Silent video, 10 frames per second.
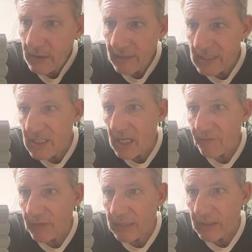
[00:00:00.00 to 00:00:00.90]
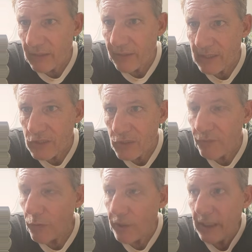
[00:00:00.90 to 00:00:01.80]
That's enough right there. That's
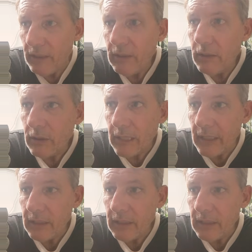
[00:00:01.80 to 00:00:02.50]
240. Okay.